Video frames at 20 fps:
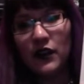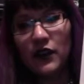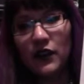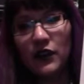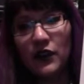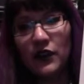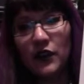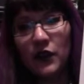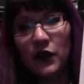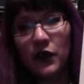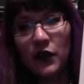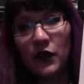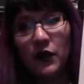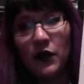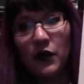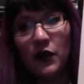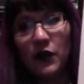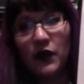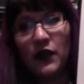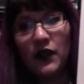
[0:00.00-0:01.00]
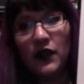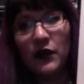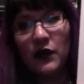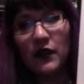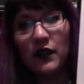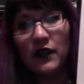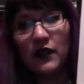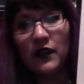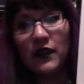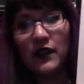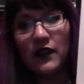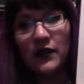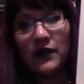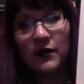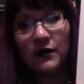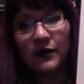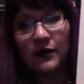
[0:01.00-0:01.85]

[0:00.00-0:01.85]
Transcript: show, and it was,